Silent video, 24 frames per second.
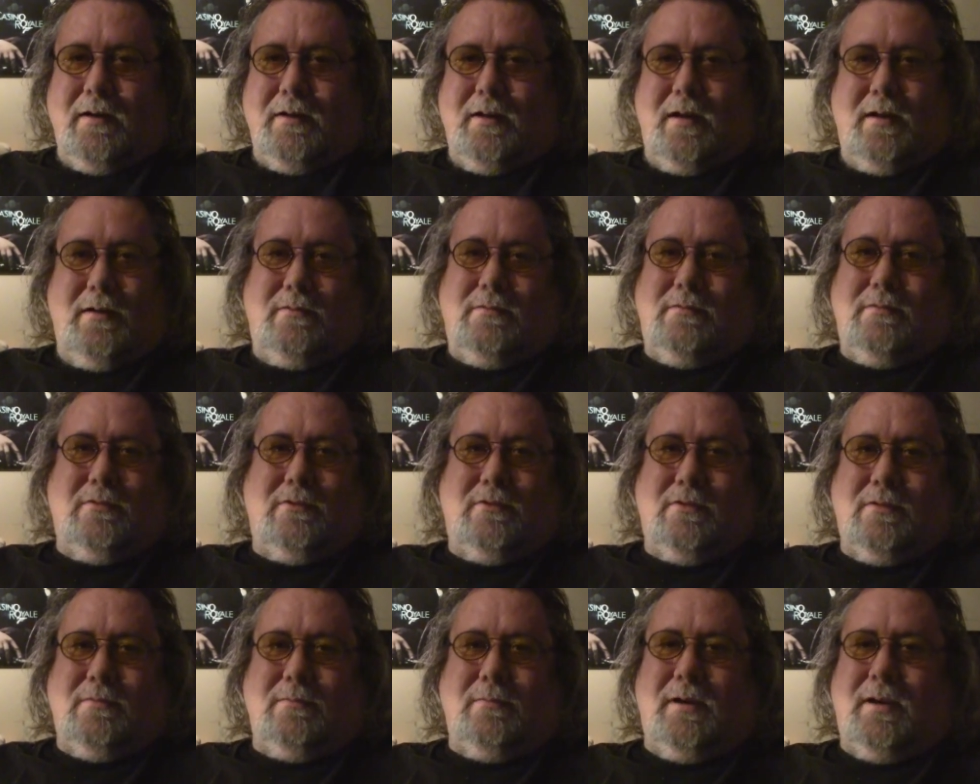I know
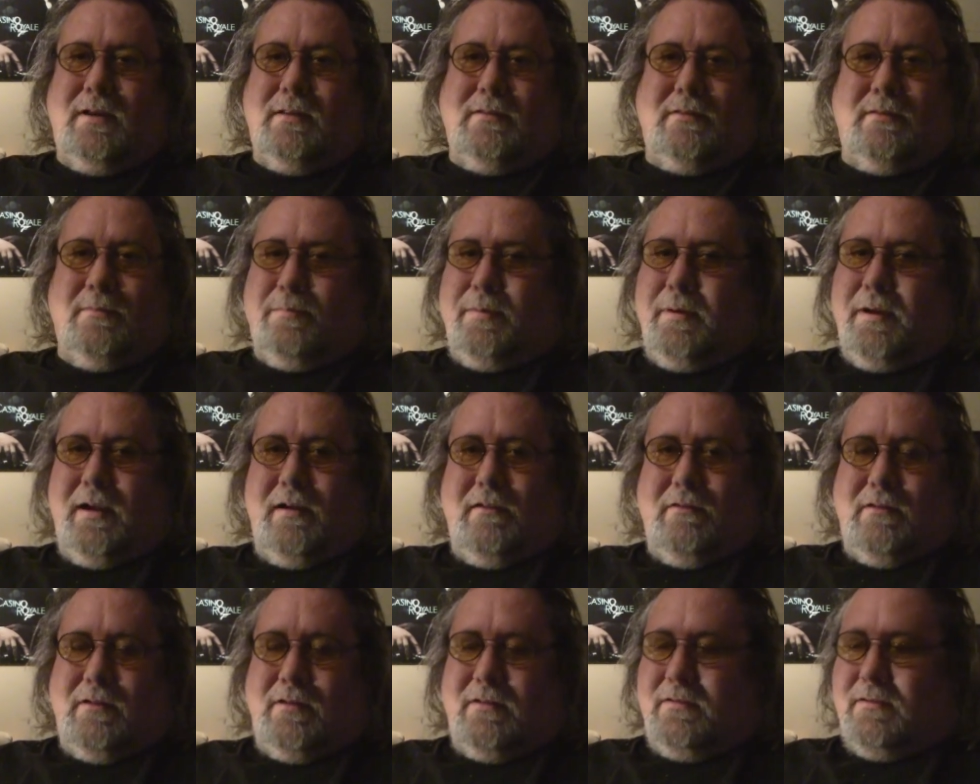she met the
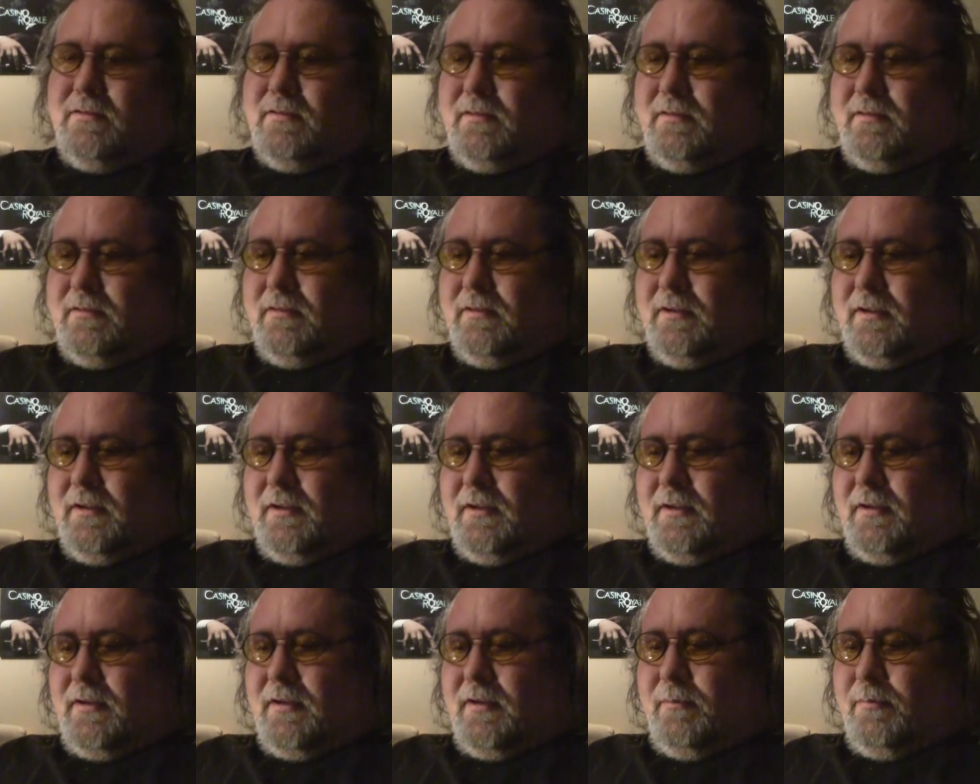parents and,
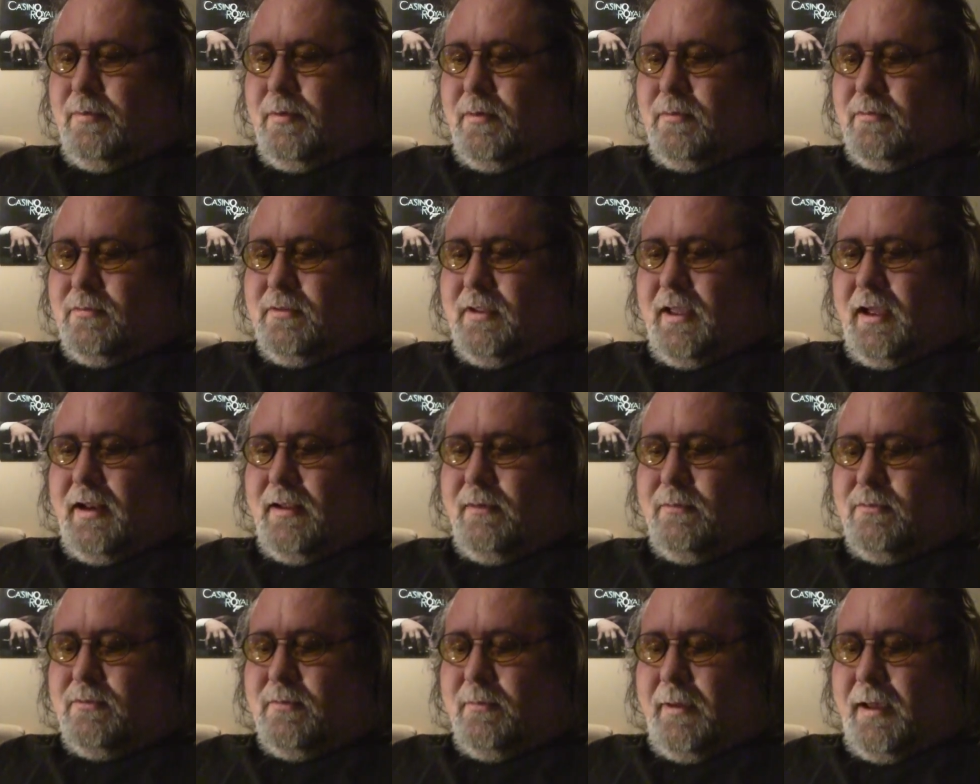and Paul's
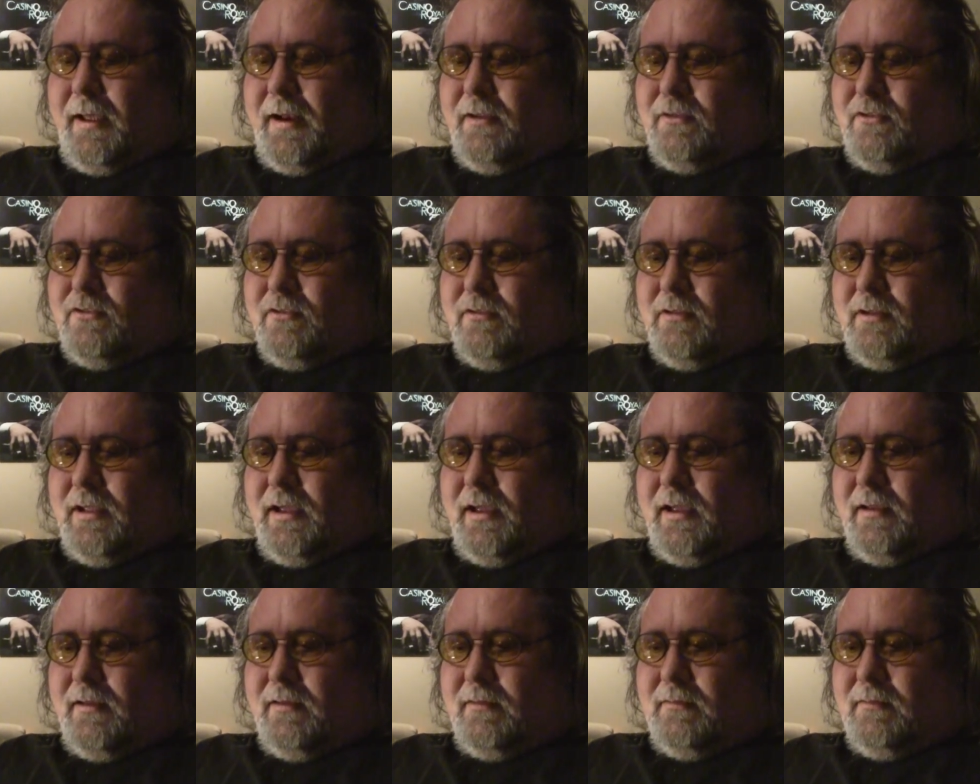daddy was a manager and
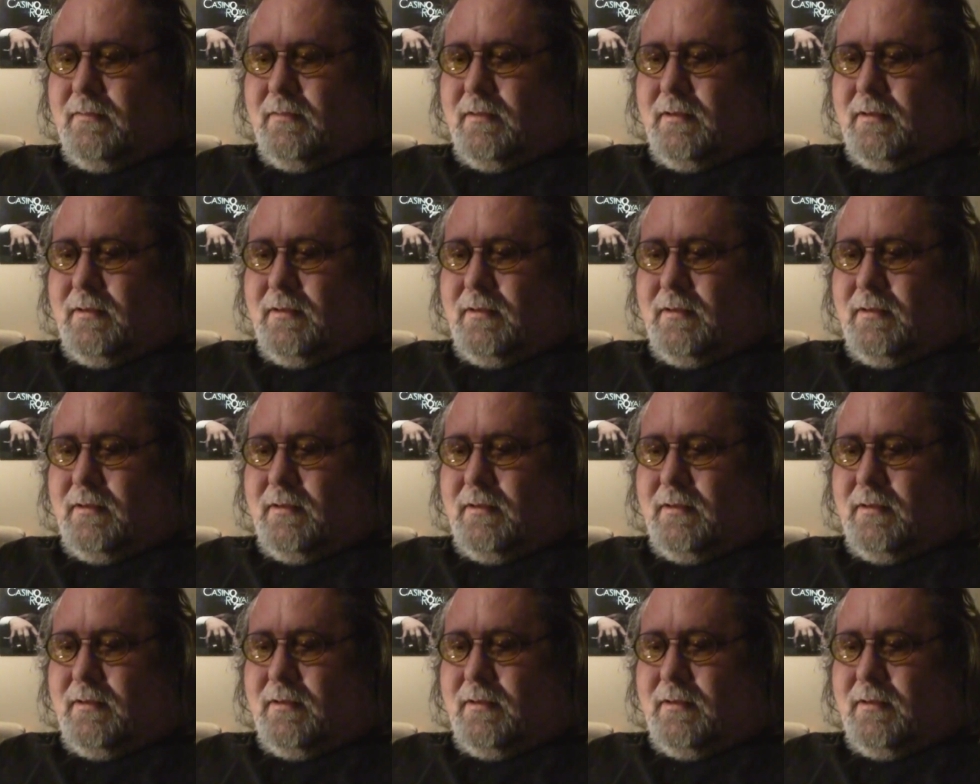that.